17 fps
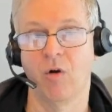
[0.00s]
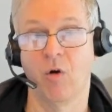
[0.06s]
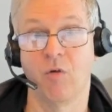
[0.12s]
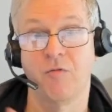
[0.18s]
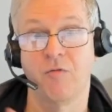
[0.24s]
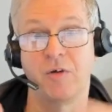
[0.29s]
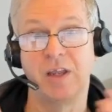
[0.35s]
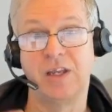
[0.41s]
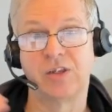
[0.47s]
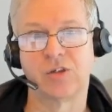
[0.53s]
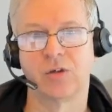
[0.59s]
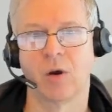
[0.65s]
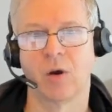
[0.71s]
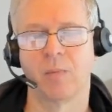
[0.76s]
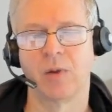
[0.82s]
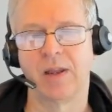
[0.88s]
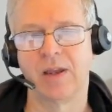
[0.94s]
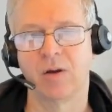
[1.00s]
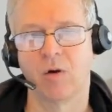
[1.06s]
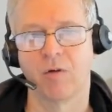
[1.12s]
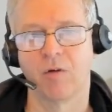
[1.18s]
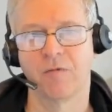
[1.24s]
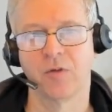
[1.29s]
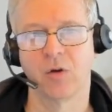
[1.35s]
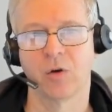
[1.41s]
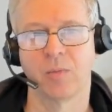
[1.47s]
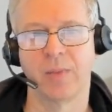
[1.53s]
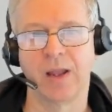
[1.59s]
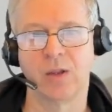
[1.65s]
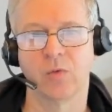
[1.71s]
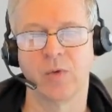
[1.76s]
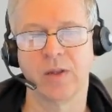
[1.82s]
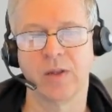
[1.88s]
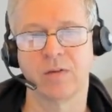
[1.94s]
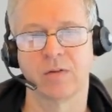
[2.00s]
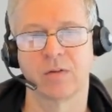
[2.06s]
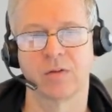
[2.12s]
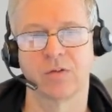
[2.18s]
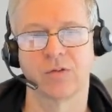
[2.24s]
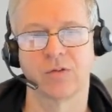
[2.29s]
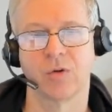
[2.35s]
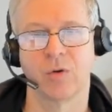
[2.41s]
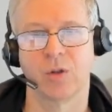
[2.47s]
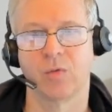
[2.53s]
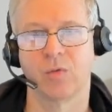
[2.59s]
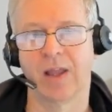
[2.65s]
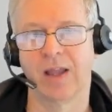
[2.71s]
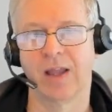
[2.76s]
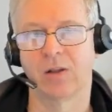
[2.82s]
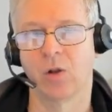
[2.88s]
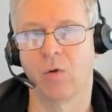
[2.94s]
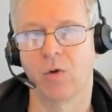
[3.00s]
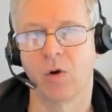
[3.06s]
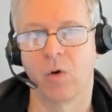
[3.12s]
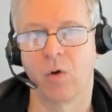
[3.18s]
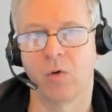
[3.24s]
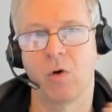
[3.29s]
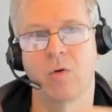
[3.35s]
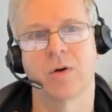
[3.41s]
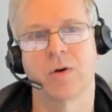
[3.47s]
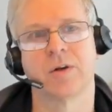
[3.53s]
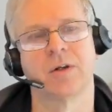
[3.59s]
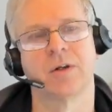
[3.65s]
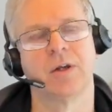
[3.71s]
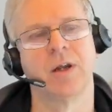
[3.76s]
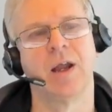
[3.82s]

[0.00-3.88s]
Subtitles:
over each doubling of your bandwidth, so it will get lower, lower, lower,